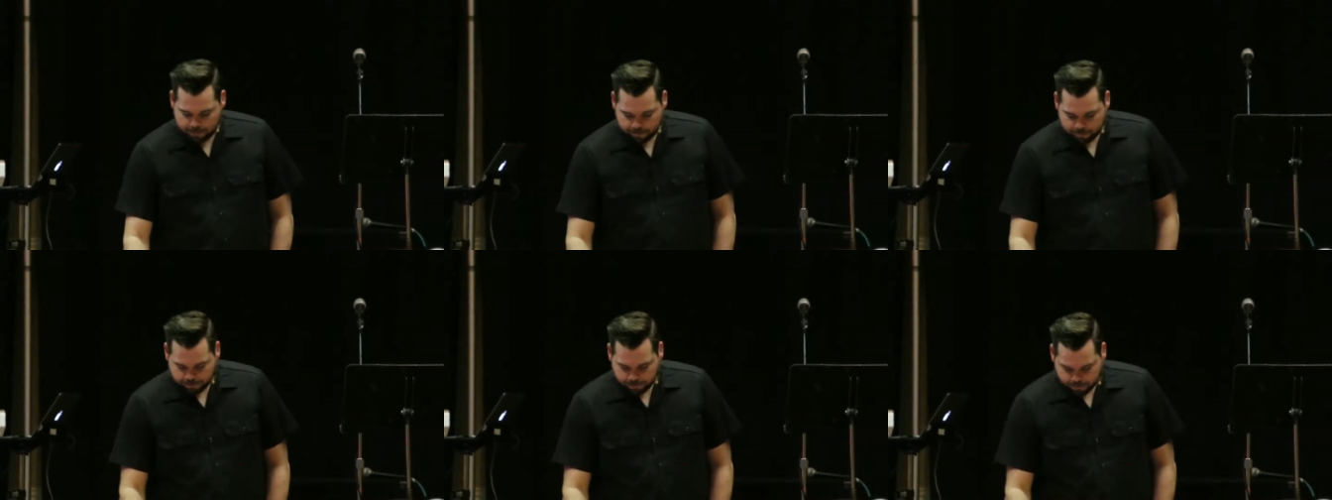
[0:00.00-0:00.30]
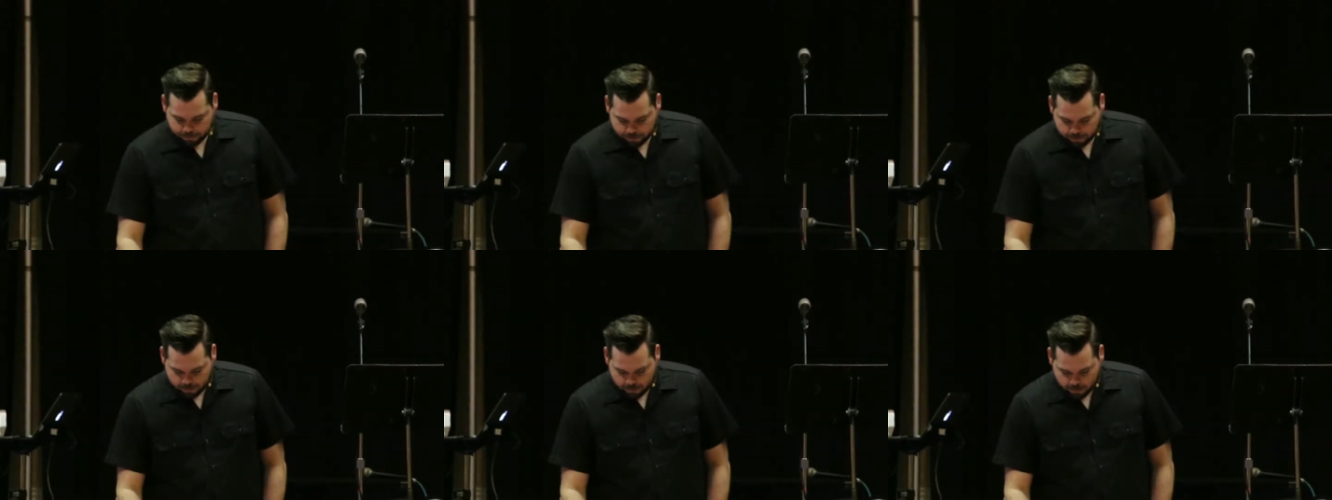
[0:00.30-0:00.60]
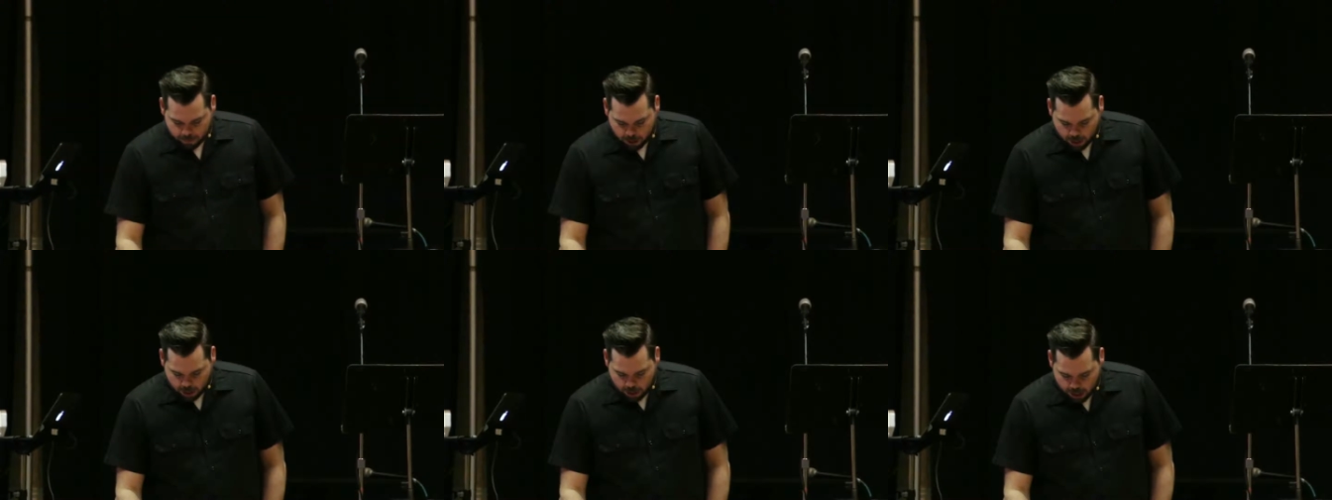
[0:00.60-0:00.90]
Hearing
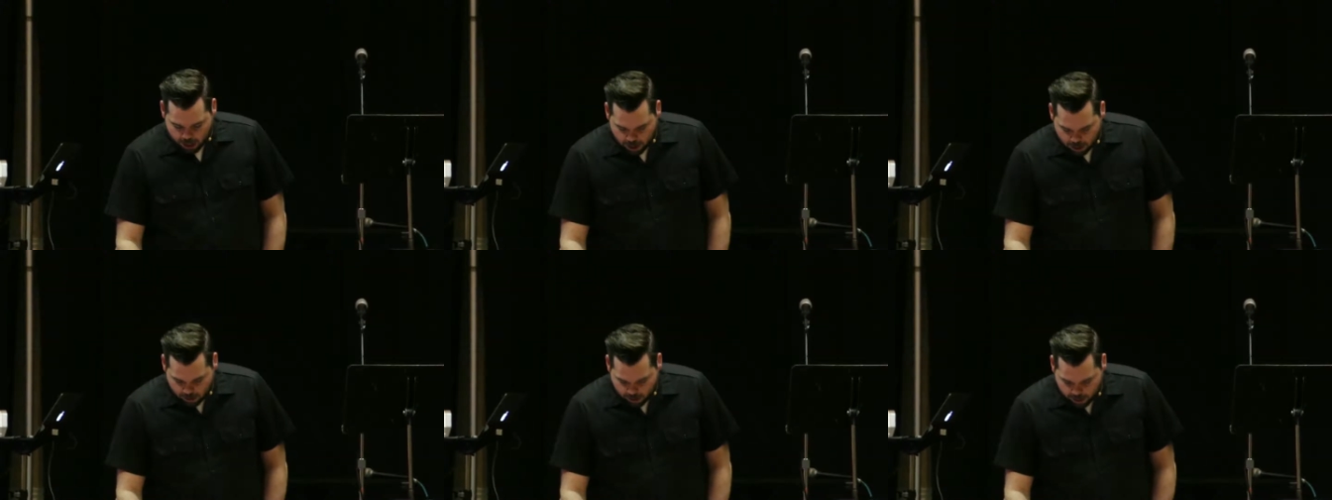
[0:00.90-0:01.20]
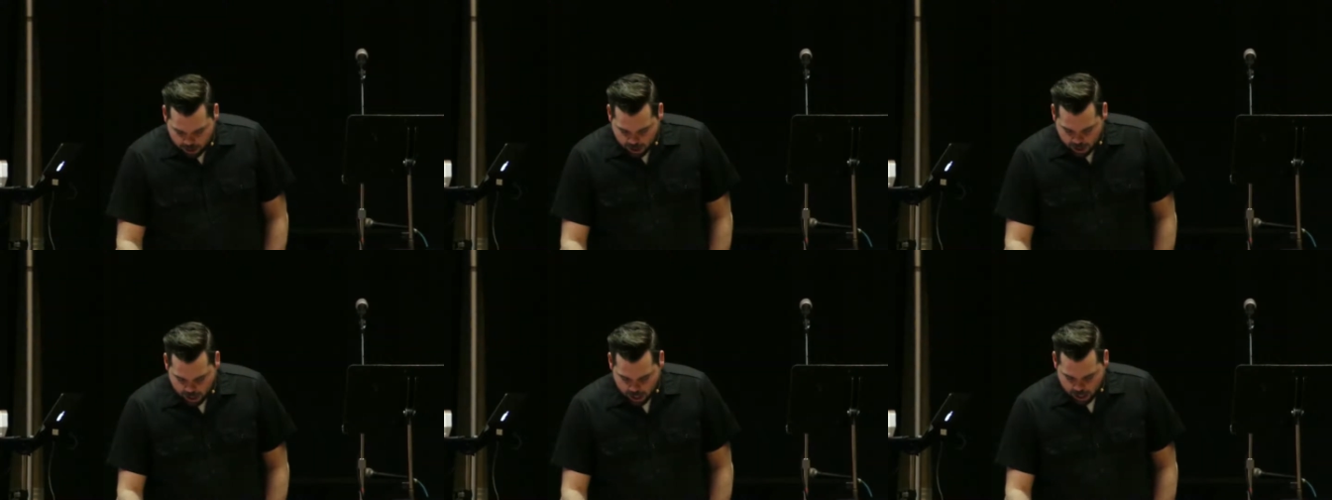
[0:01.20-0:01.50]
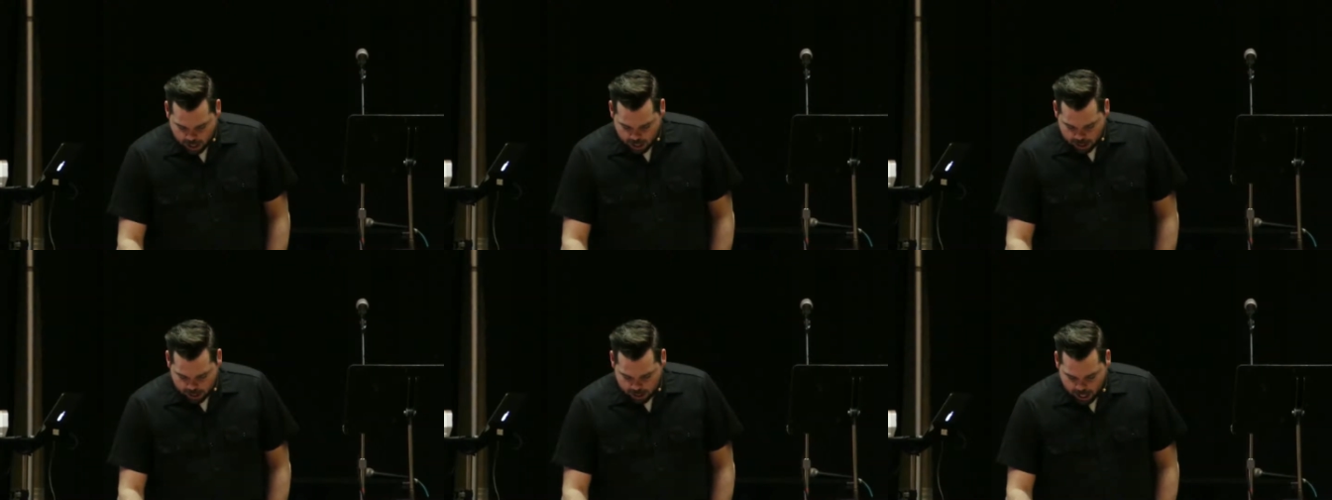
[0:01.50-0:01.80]
God. Hearing
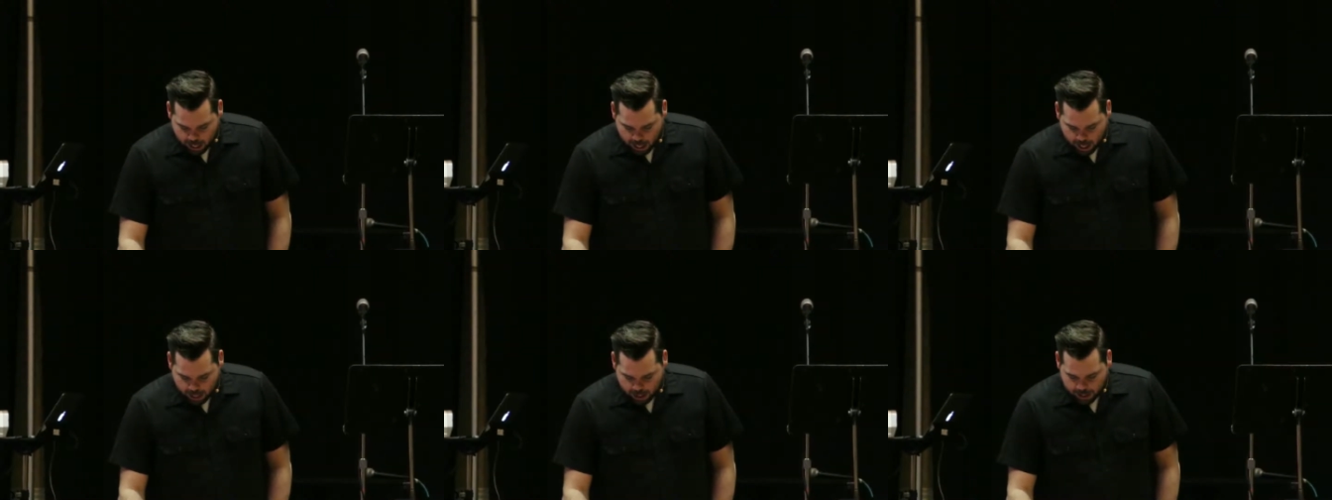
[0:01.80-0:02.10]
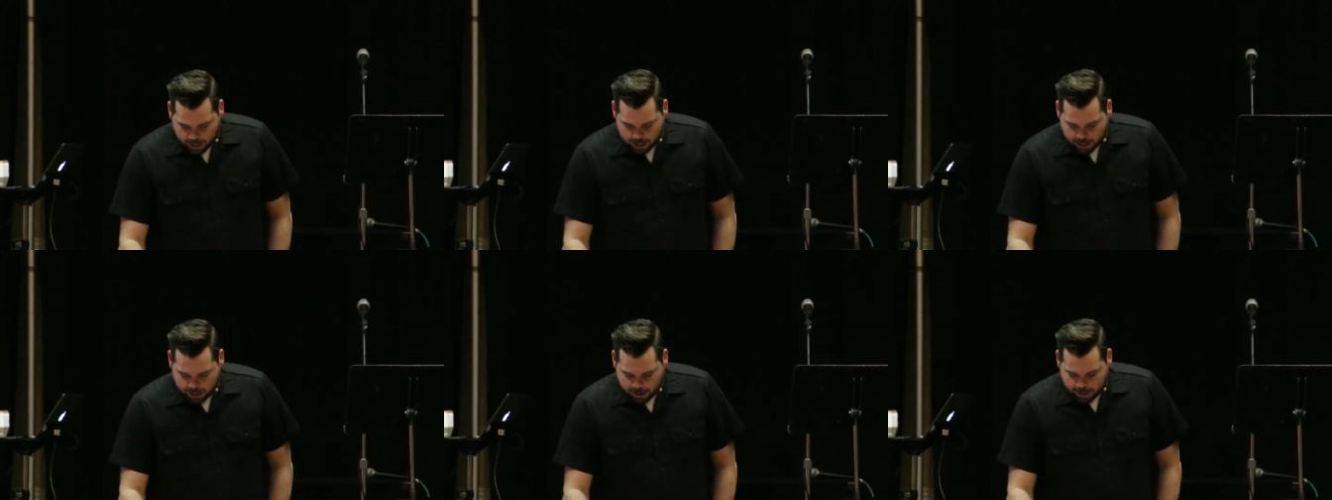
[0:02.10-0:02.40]
God.